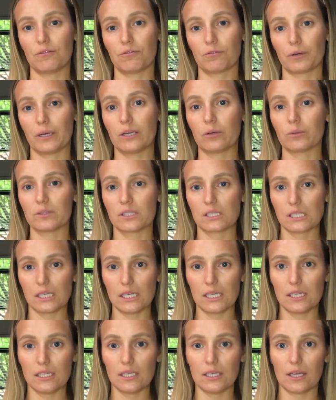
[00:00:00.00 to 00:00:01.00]

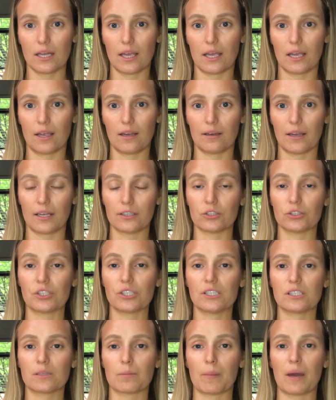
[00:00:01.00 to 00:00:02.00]
frequency and
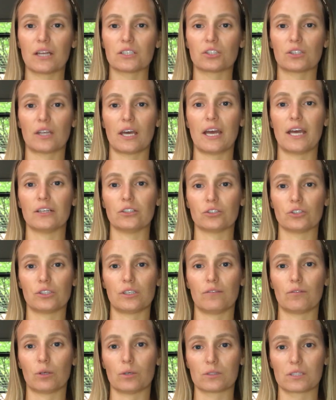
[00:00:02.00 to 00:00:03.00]
energy to match that energy
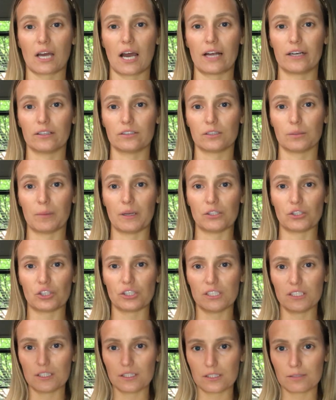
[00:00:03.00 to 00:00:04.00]
of those higher
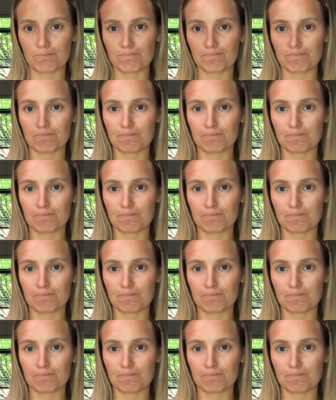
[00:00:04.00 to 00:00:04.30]
dimensions.